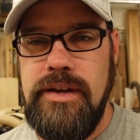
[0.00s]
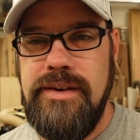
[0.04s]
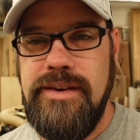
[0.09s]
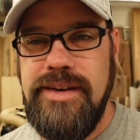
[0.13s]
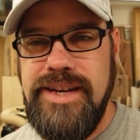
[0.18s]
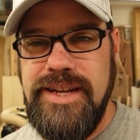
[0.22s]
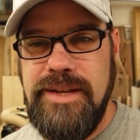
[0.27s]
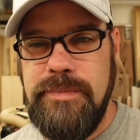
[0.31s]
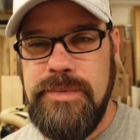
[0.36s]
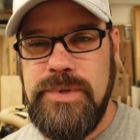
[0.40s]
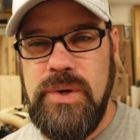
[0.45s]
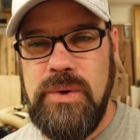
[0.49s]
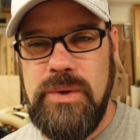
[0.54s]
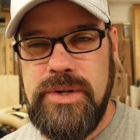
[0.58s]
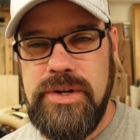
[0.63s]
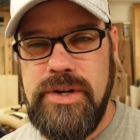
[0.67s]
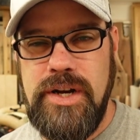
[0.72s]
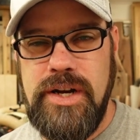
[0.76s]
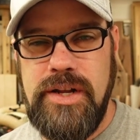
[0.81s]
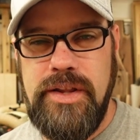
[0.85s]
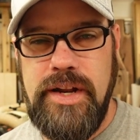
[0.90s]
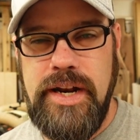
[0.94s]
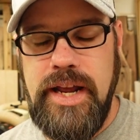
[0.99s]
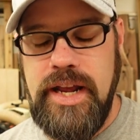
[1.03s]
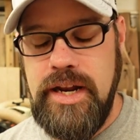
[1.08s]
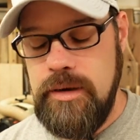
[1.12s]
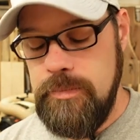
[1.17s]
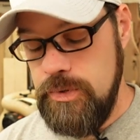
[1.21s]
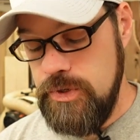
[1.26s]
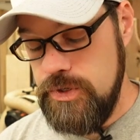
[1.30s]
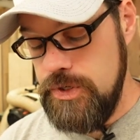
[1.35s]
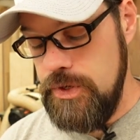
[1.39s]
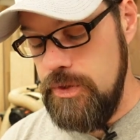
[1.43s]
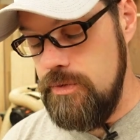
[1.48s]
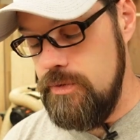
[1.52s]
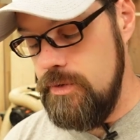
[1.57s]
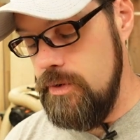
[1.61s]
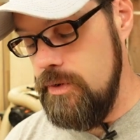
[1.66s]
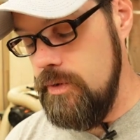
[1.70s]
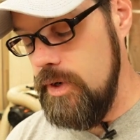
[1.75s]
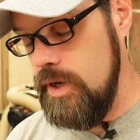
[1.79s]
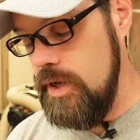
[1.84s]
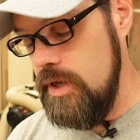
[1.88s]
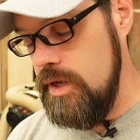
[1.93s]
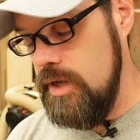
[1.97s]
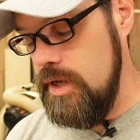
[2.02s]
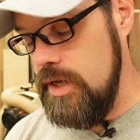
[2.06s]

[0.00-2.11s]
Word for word: nibs holding on that I had to push it through,